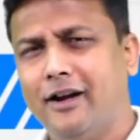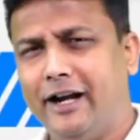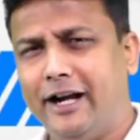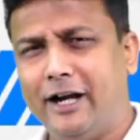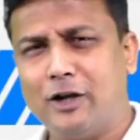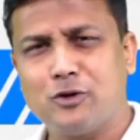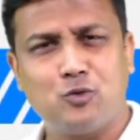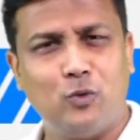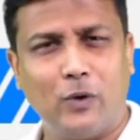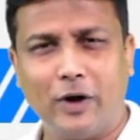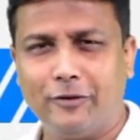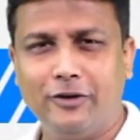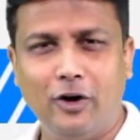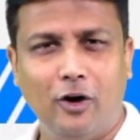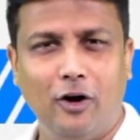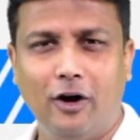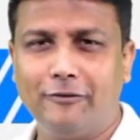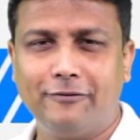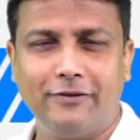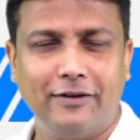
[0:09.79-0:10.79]
It is one of the
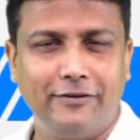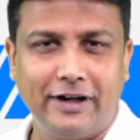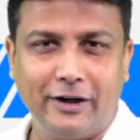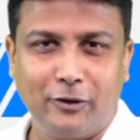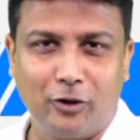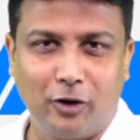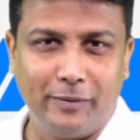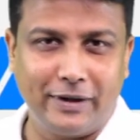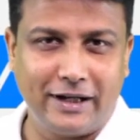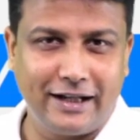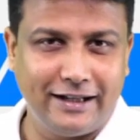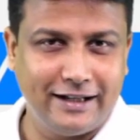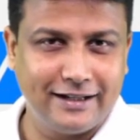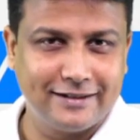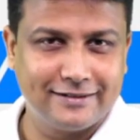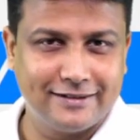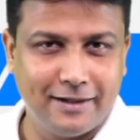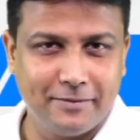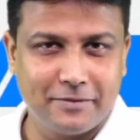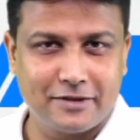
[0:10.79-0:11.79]
hot favorite topic in the
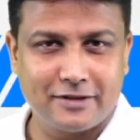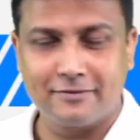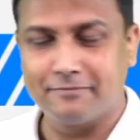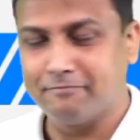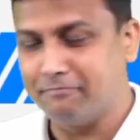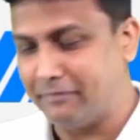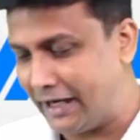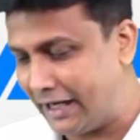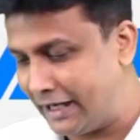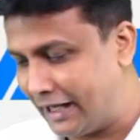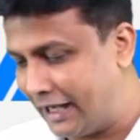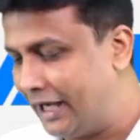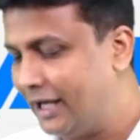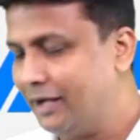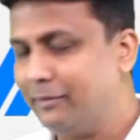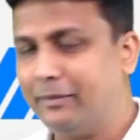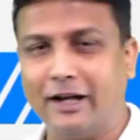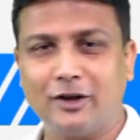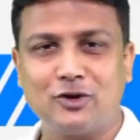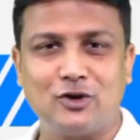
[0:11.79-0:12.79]
exams, and I
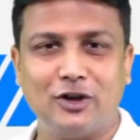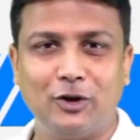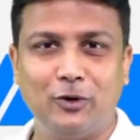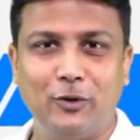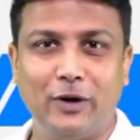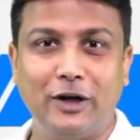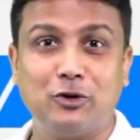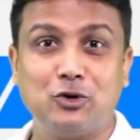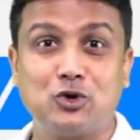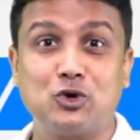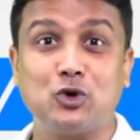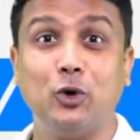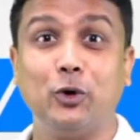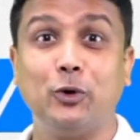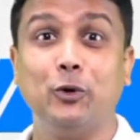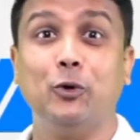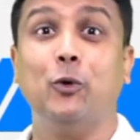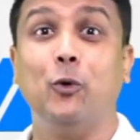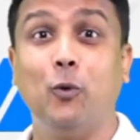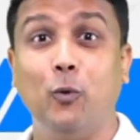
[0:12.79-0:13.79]
am actually going to show
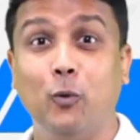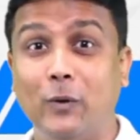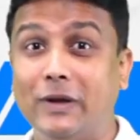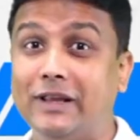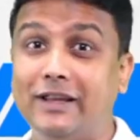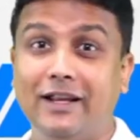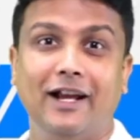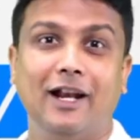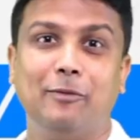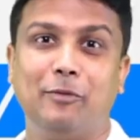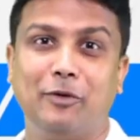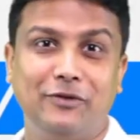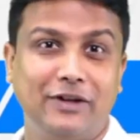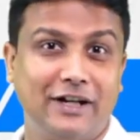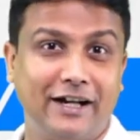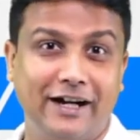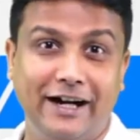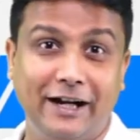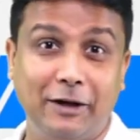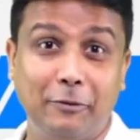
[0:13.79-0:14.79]
you with the help of the
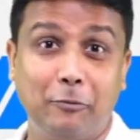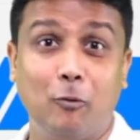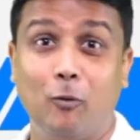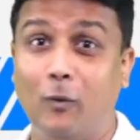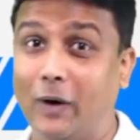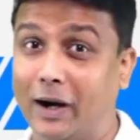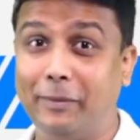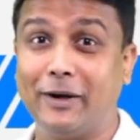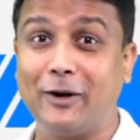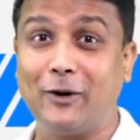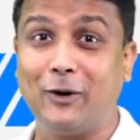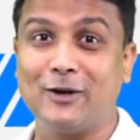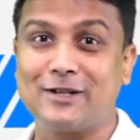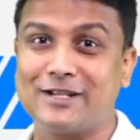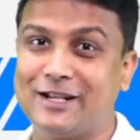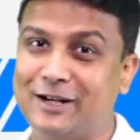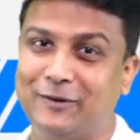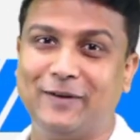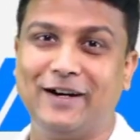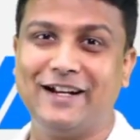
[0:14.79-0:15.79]
cranium. Why? Because
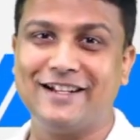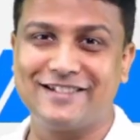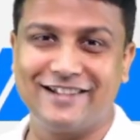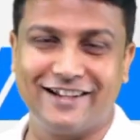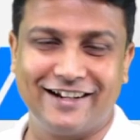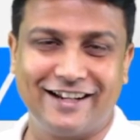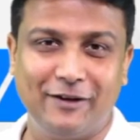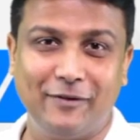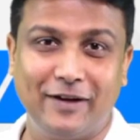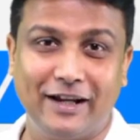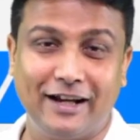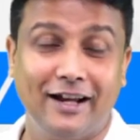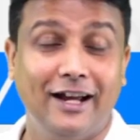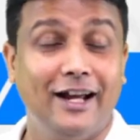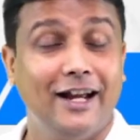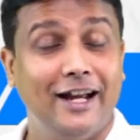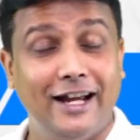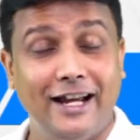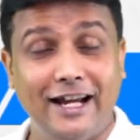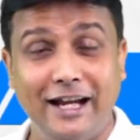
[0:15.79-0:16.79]
nowadays they are giving
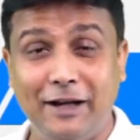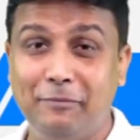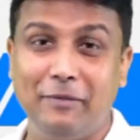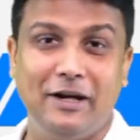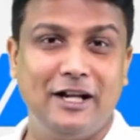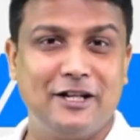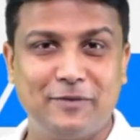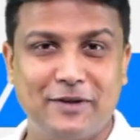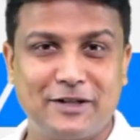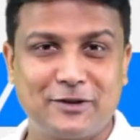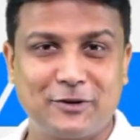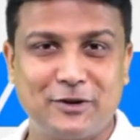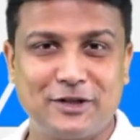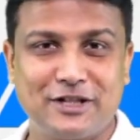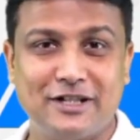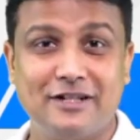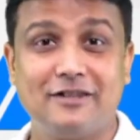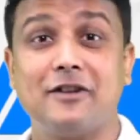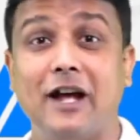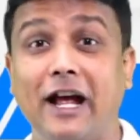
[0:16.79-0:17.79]
image based
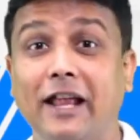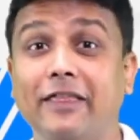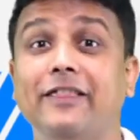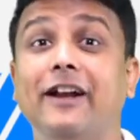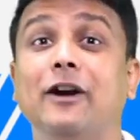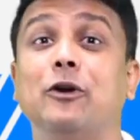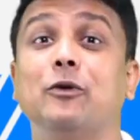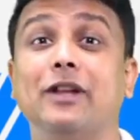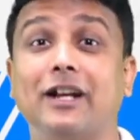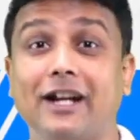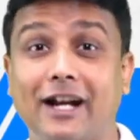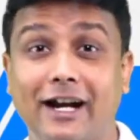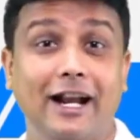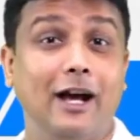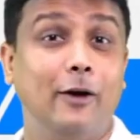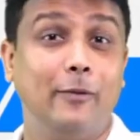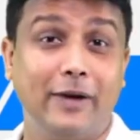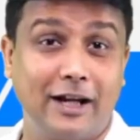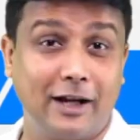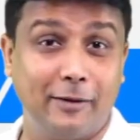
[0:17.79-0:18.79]
questions, and that to the
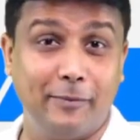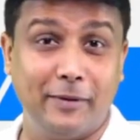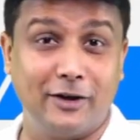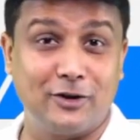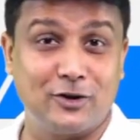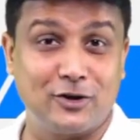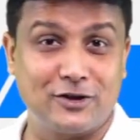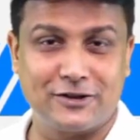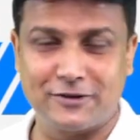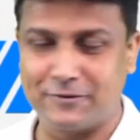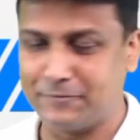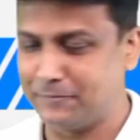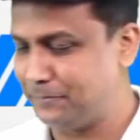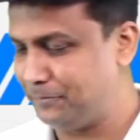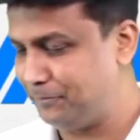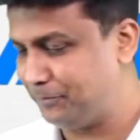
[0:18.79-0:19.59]
cadaveric images.